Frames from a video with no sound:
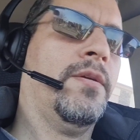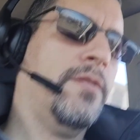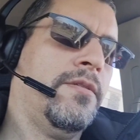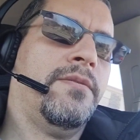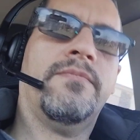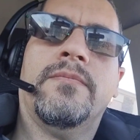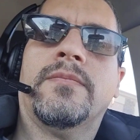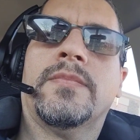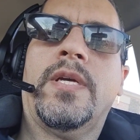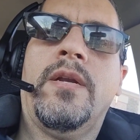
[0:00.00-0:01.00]
just
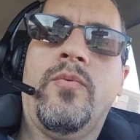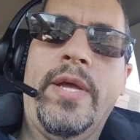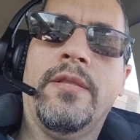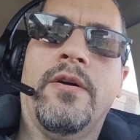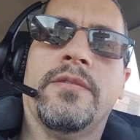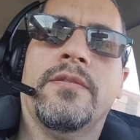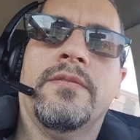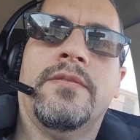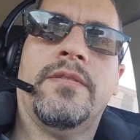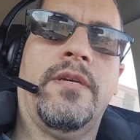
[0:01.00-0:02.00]
kind of weight loss.
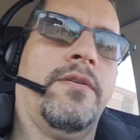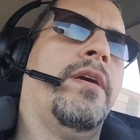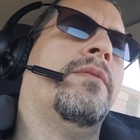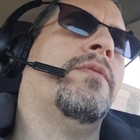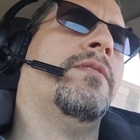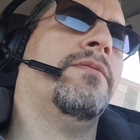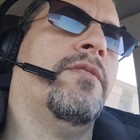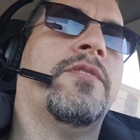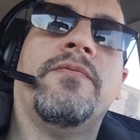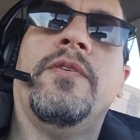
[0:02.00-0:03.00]
Say, okay, well,
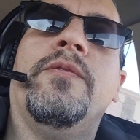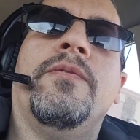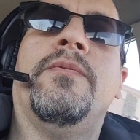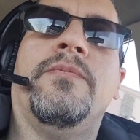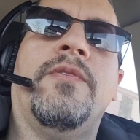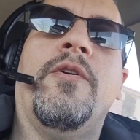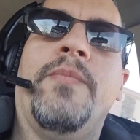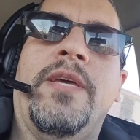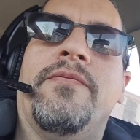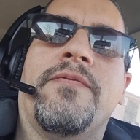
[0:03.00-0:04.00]
those of you who know
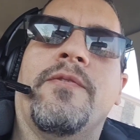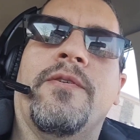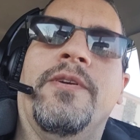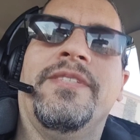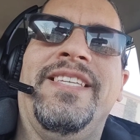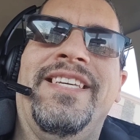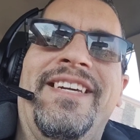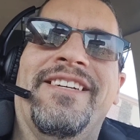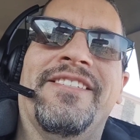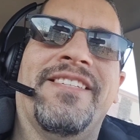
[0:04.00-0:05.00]
me for
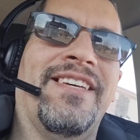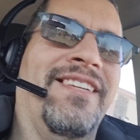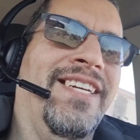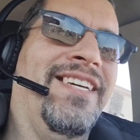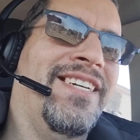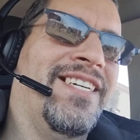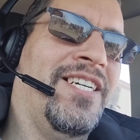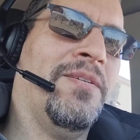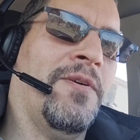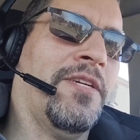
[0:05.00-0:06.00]
years and,
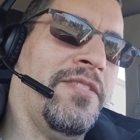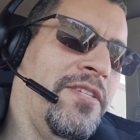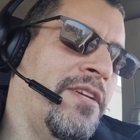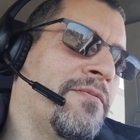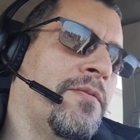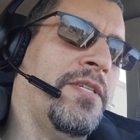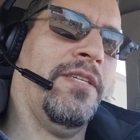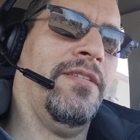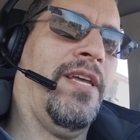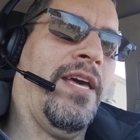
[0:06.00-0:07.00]
oh, Marcus, you never
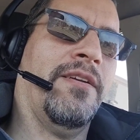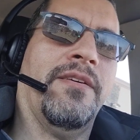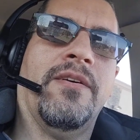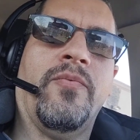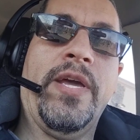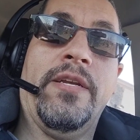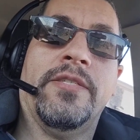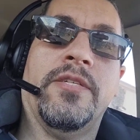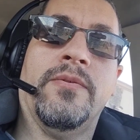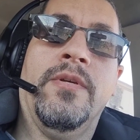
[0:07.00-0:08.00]
really had a weight
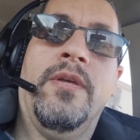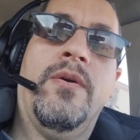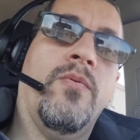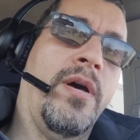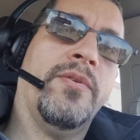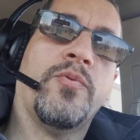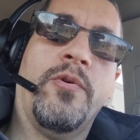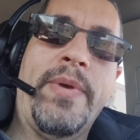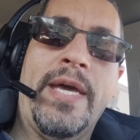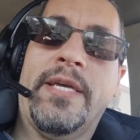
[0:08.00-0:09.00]
issue. Well, I always wore
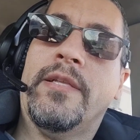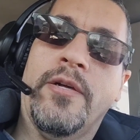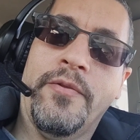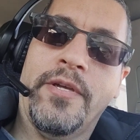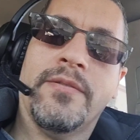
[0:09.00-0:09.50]
baggy clothing.